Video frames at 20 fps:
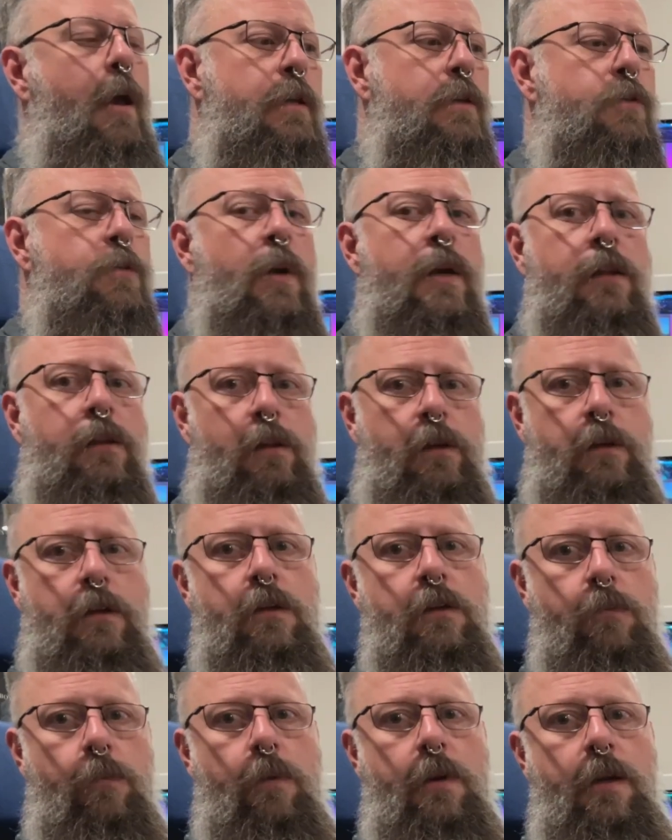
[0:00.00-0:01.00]
So I
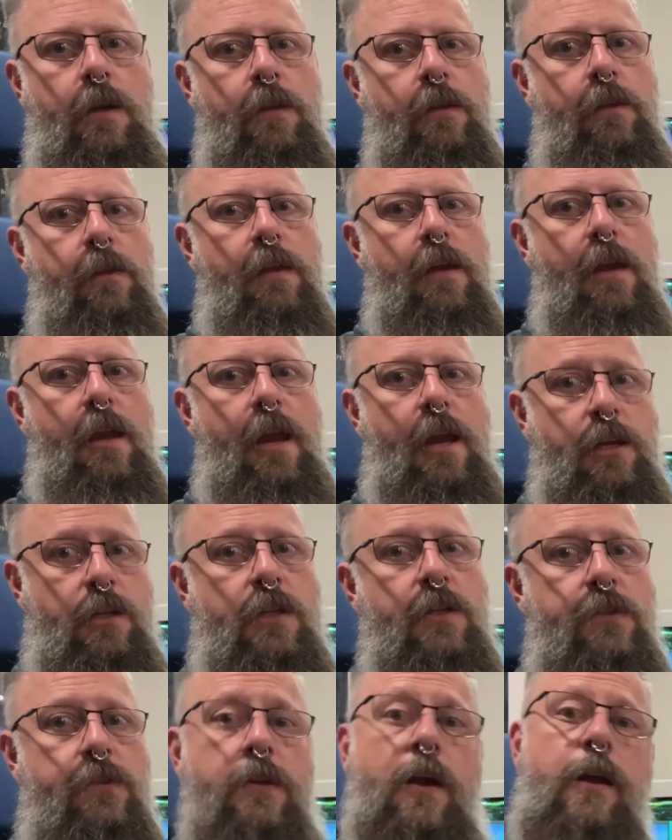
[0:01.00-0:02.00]
learned with
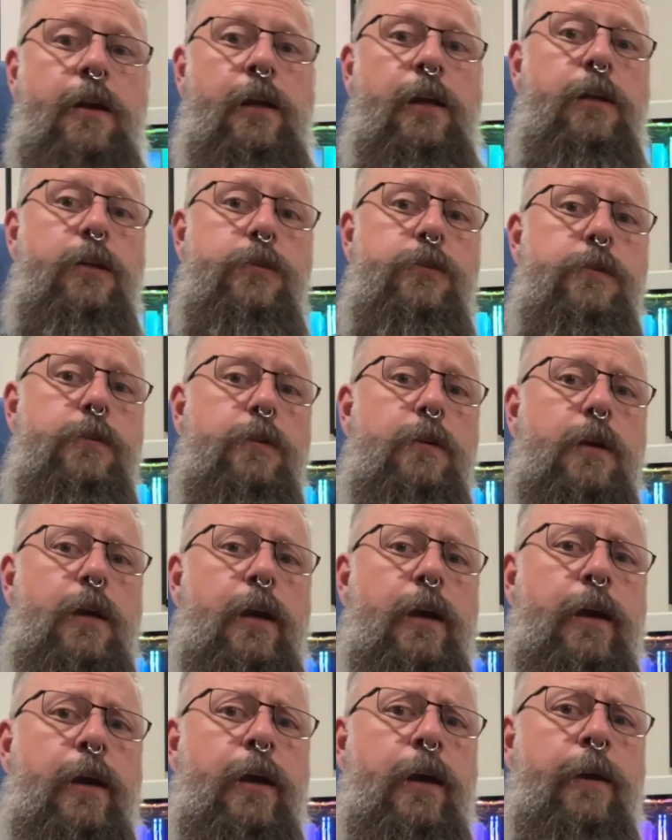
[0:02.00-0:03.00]
Aegis Sonics
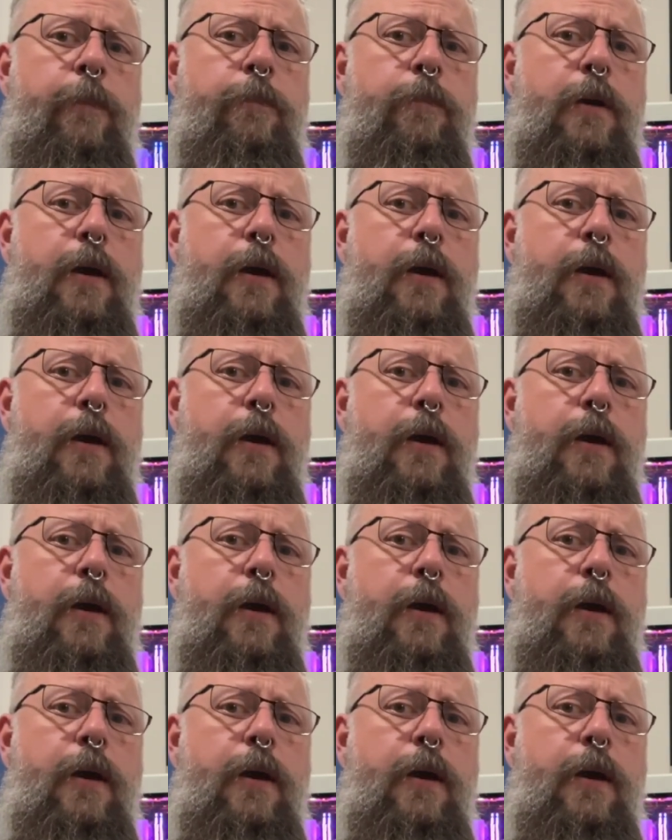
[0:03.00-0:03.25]
a